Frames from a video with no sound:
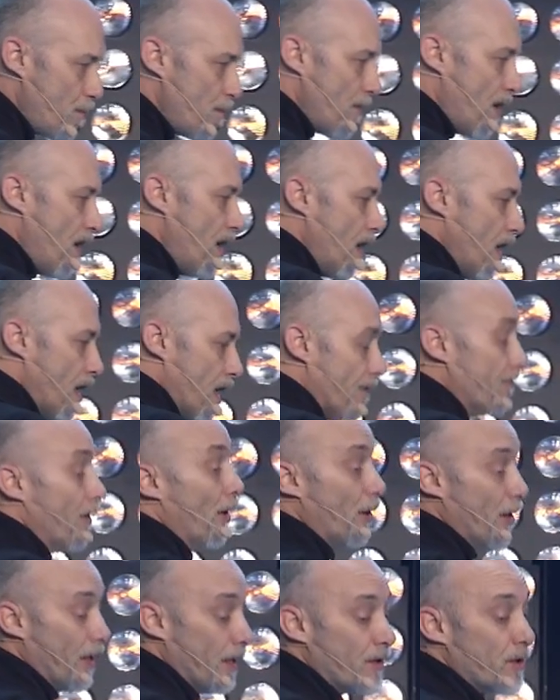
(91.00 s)
in a very
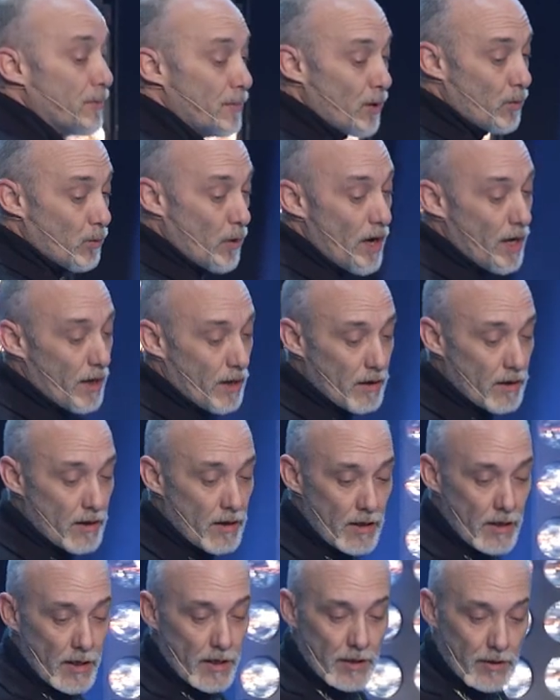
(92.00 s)
intimate way.
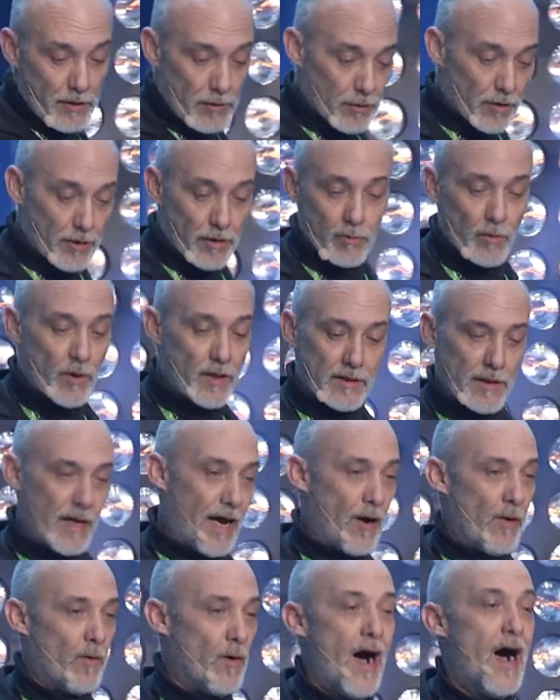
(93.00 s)
You learn how
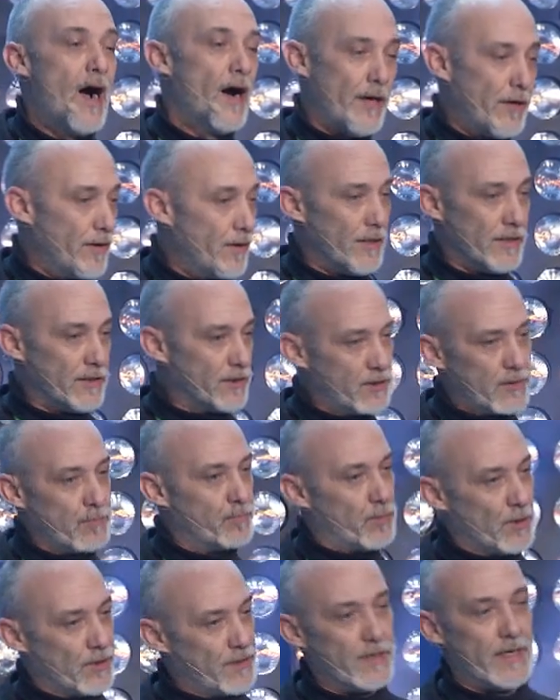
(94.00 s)
iron is put
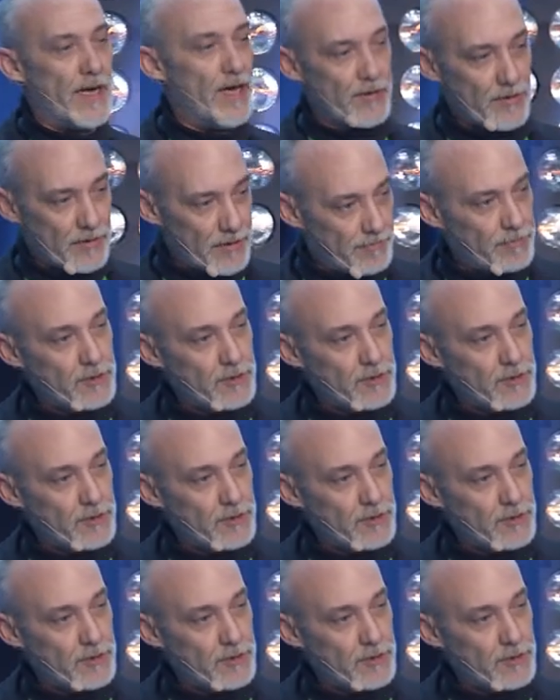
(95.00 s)
together, the difference